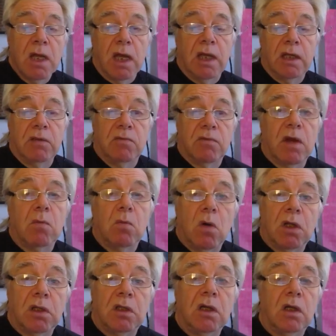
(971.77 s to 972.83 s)
And in fact,
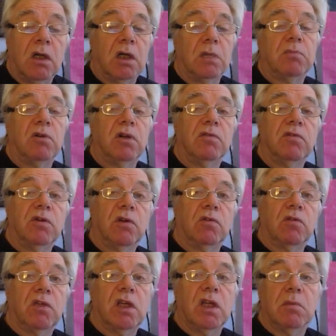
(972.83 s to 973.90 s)
one
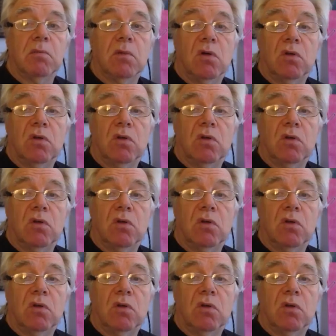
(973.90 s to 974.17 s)
high-profile scheme